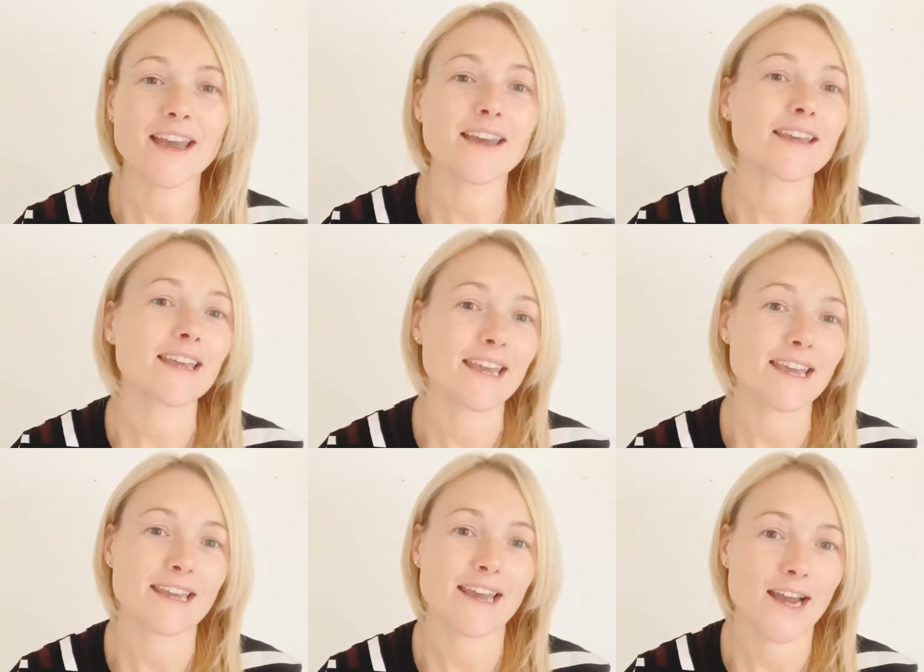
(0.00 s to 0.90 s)
get a
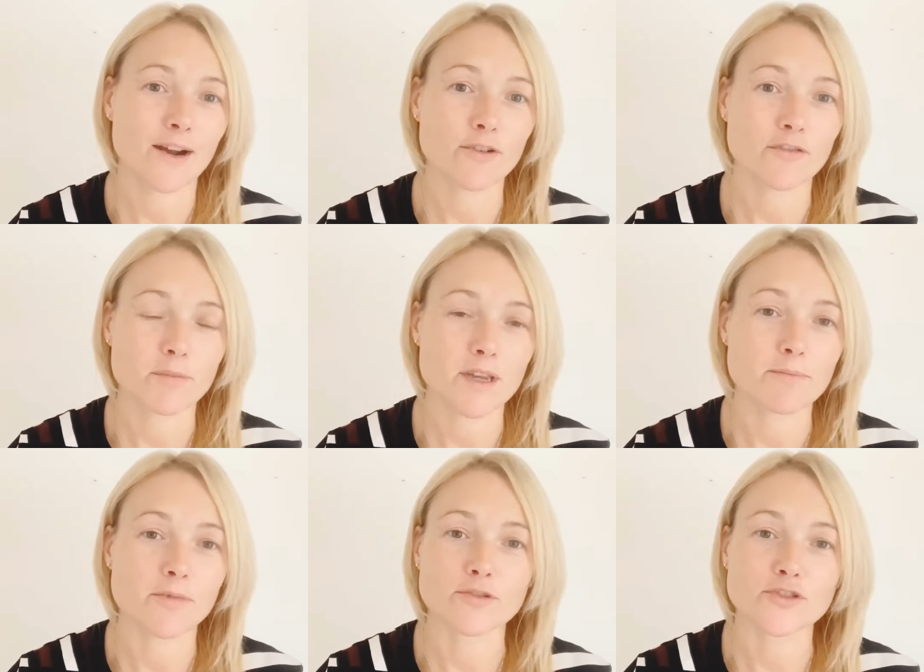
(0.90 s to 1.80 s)
kick out of
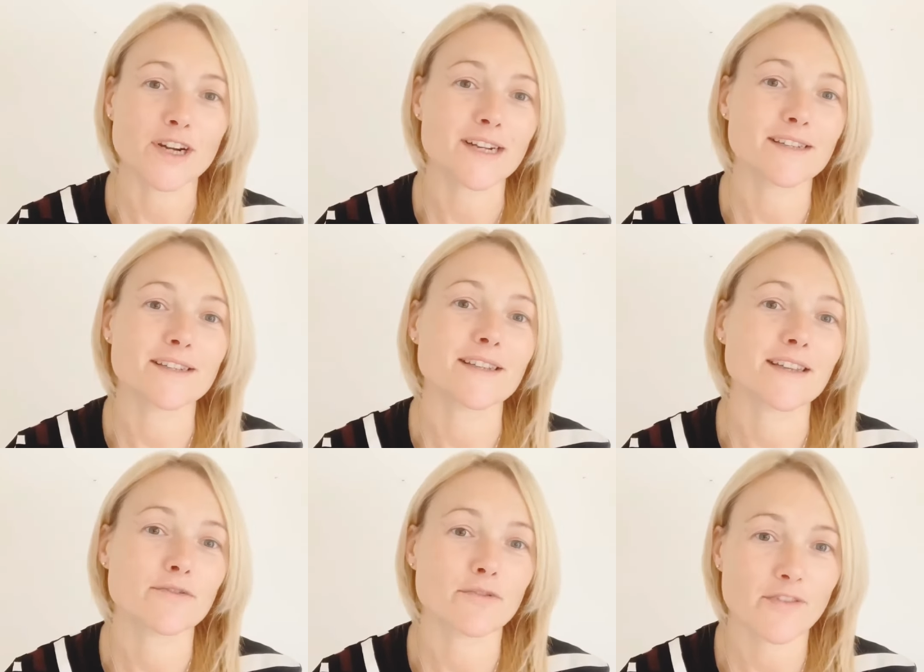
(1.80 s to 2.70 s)
people trying to
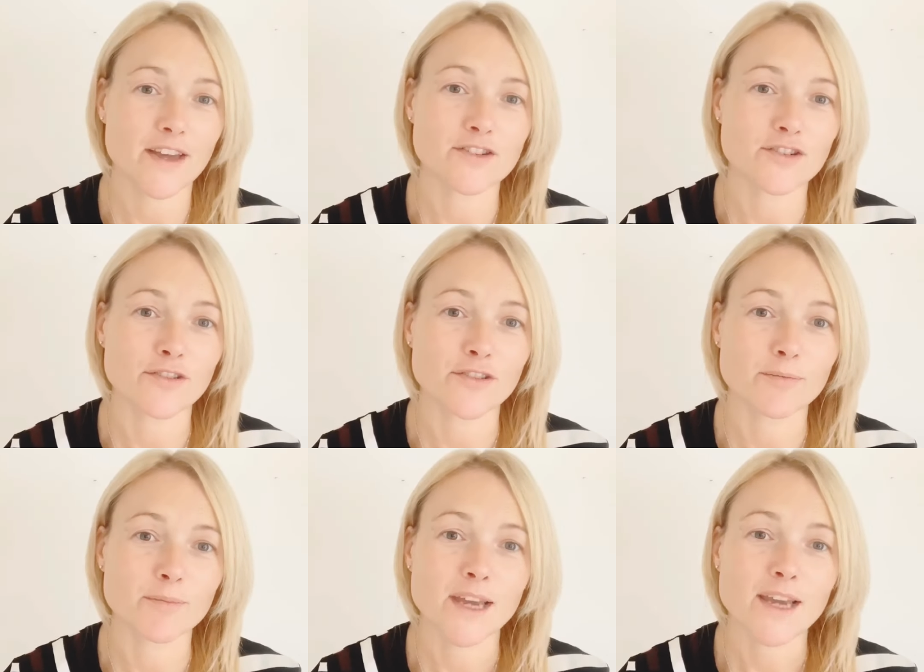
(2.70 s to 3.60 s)
seek revenge on
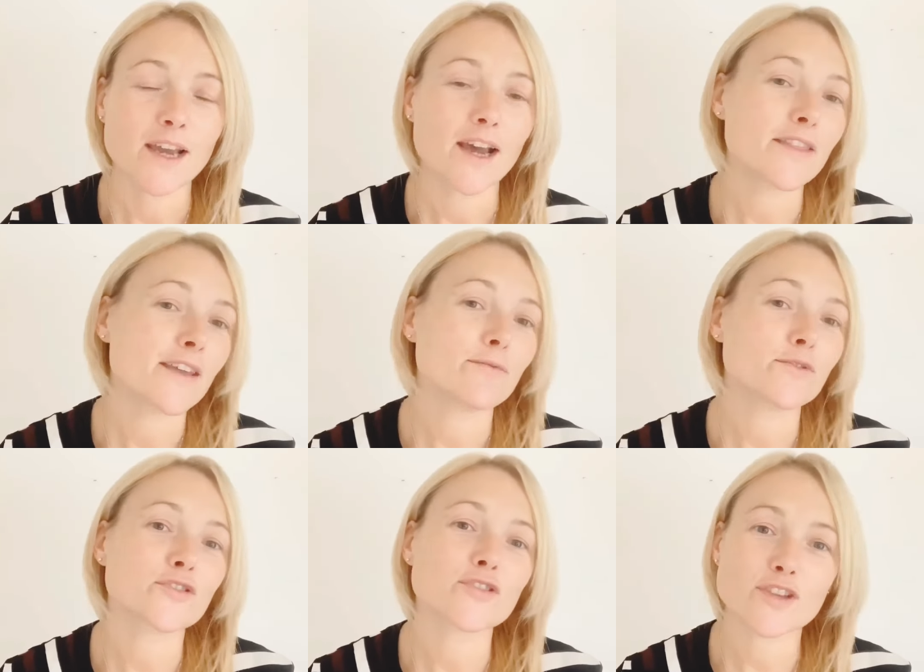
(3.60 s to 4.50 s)
them, and they
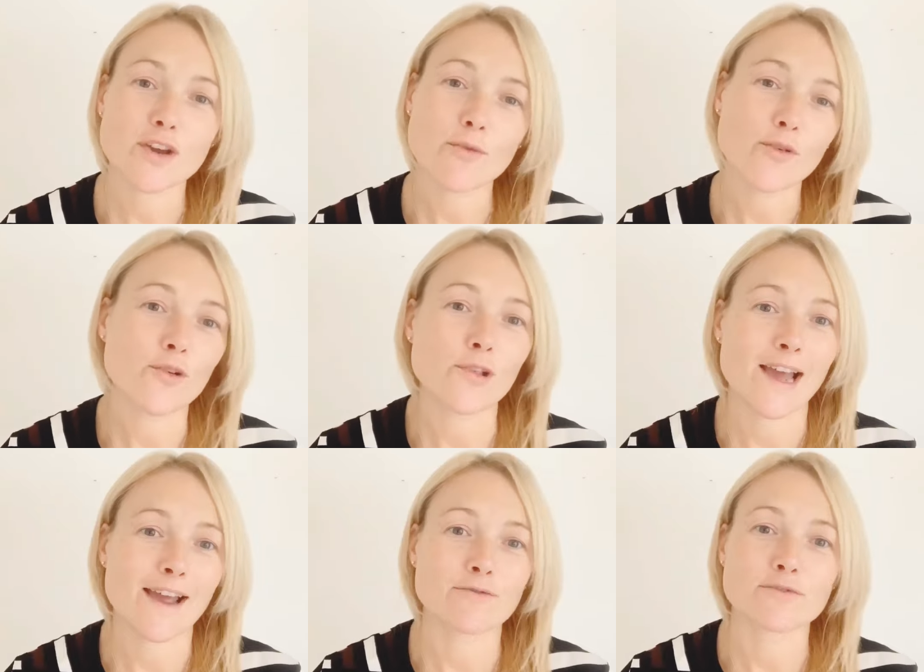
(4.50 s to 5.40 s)
will just go all
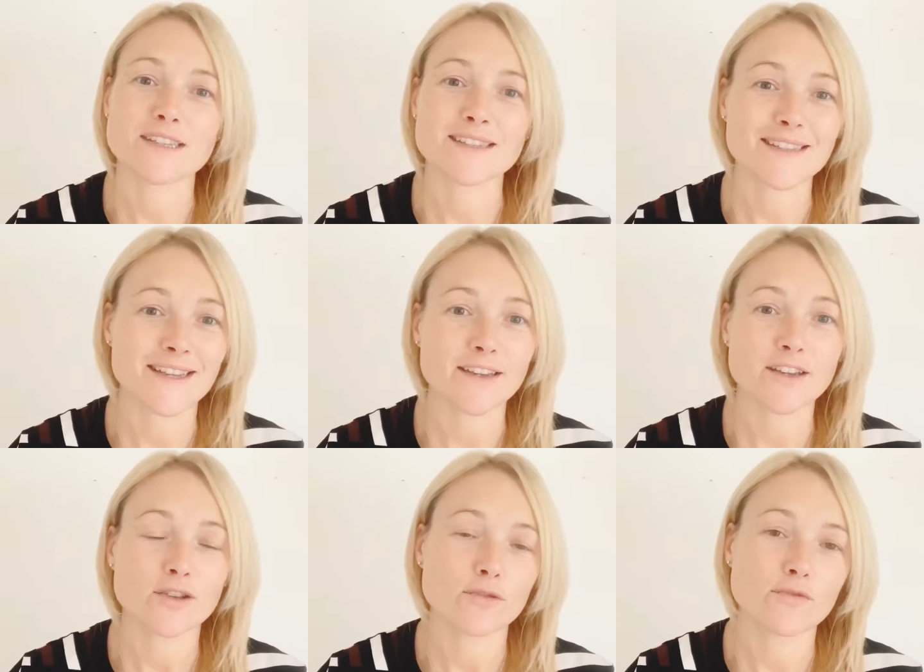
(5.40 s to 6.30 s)
out to
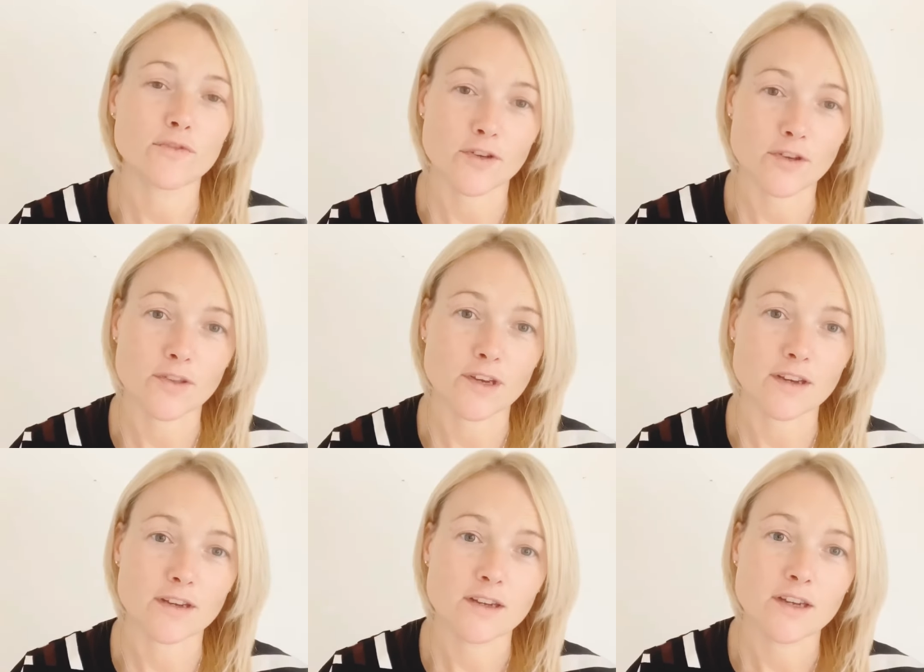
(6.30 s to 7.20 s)
sink you further.
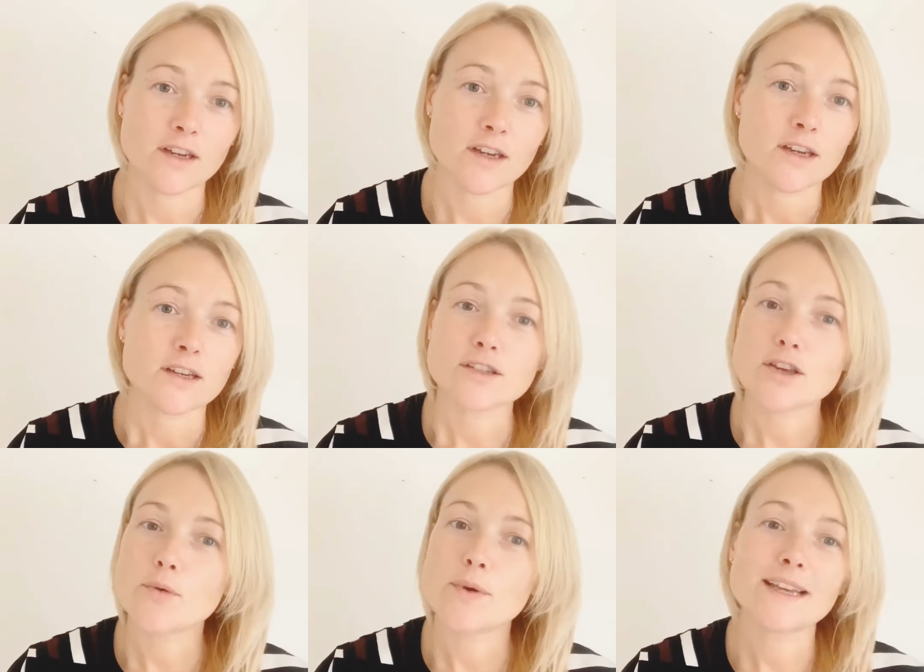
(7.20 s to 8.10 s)

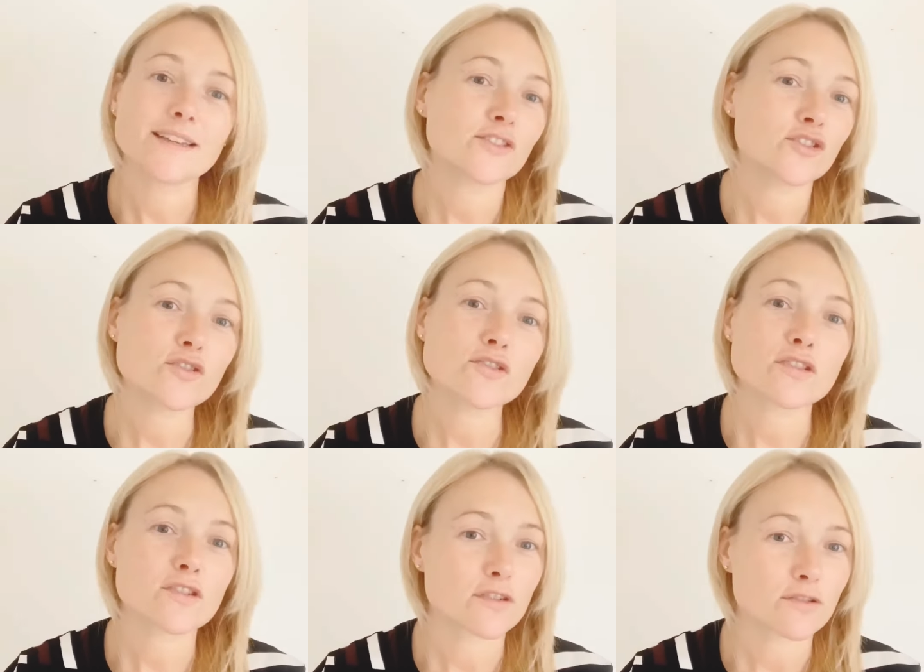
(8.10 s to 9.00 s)
So it's
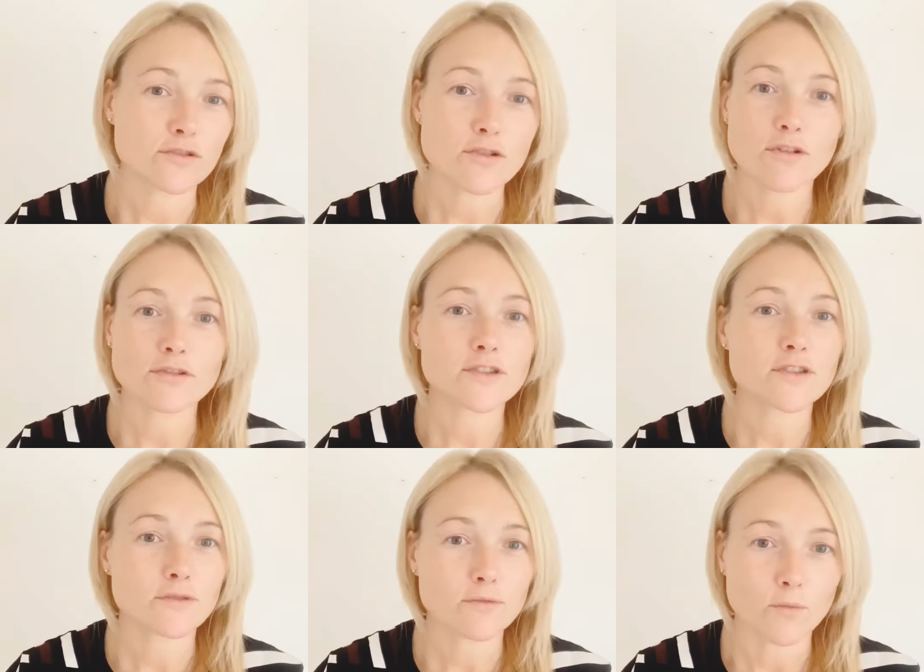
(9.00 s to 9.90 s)
just not
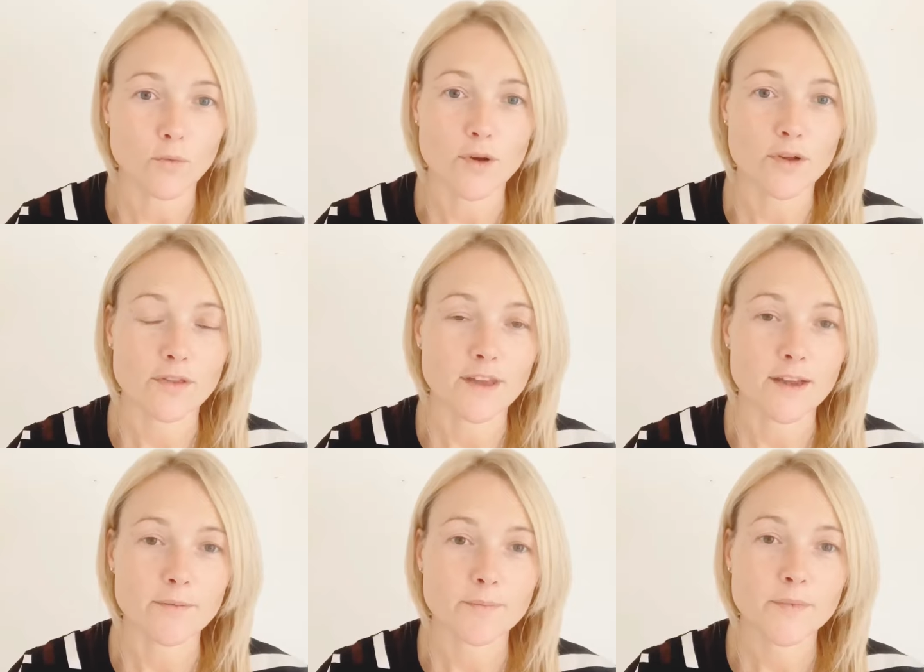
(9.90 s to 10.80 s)
worth
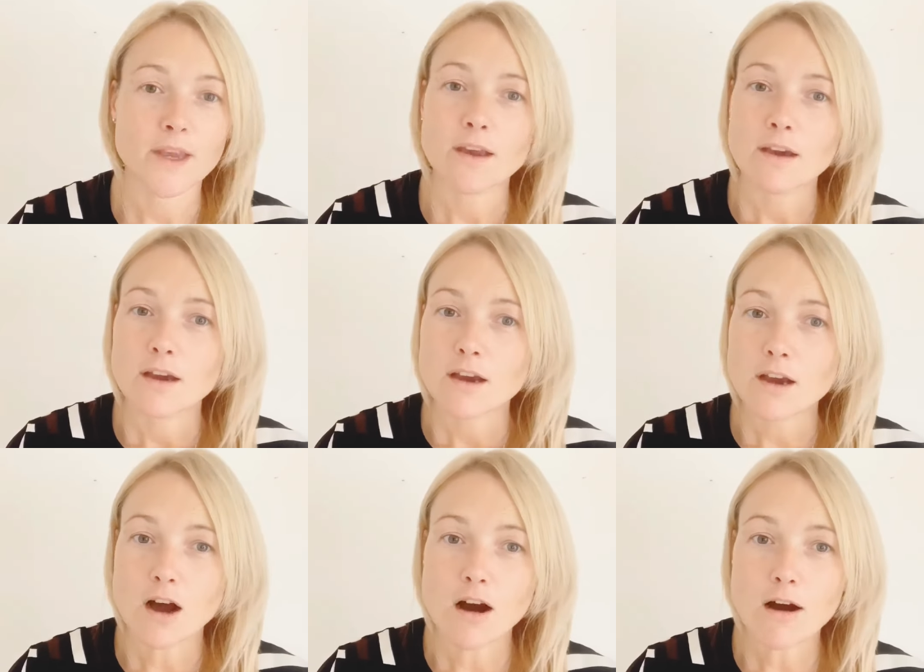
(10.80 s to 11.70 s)
it.
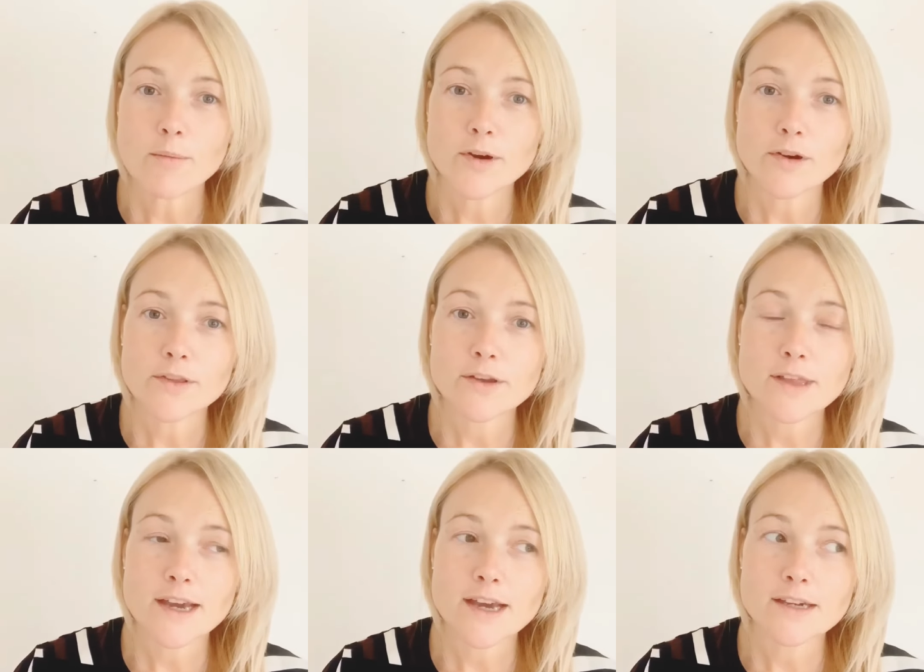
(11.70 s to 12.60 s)
Karma, on the
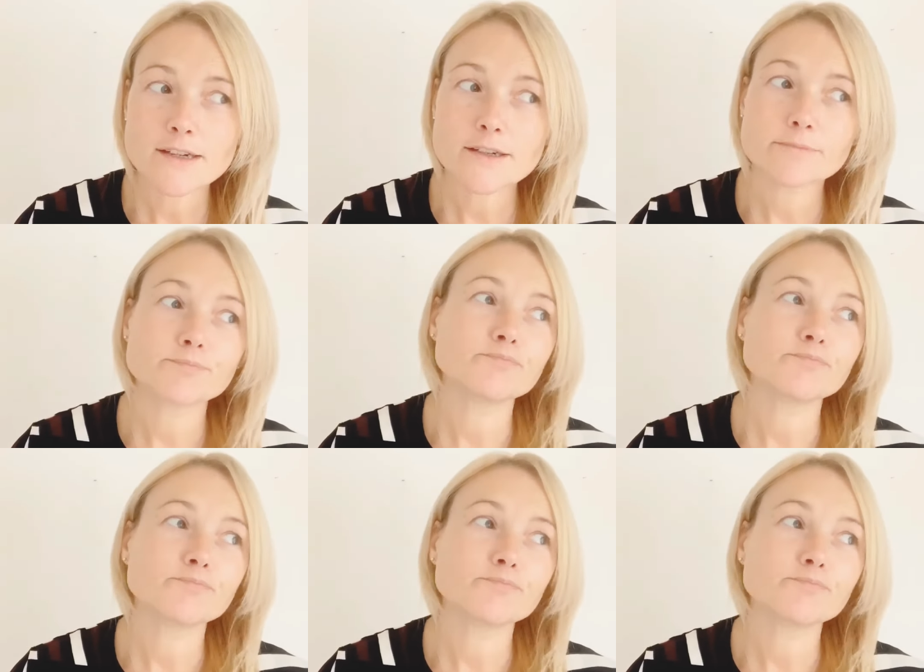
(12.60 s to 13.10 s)
other hand,